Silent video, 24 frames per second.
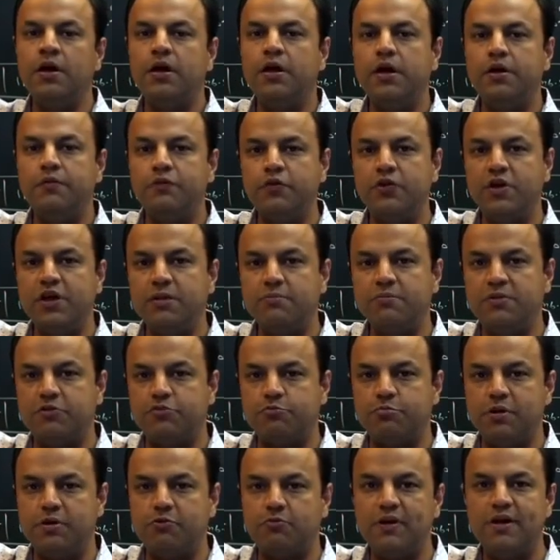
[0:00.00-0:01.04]
If you keep this
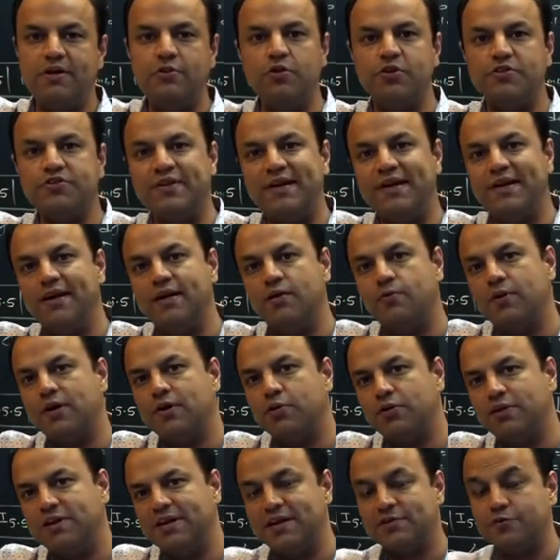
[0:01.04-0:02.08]
bit 1, you are sending a 1
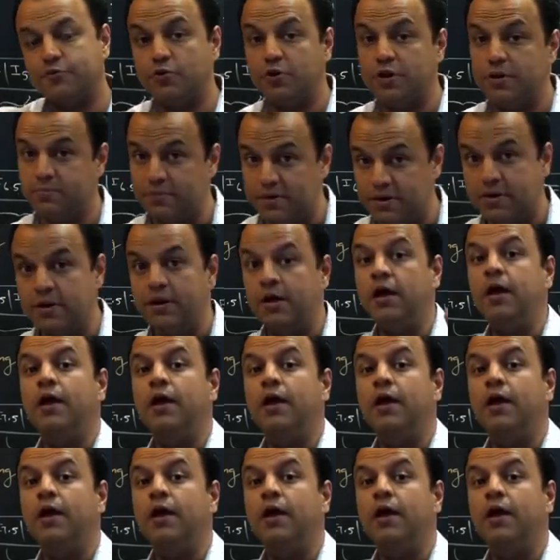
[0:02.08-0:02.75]
on the SOD pin.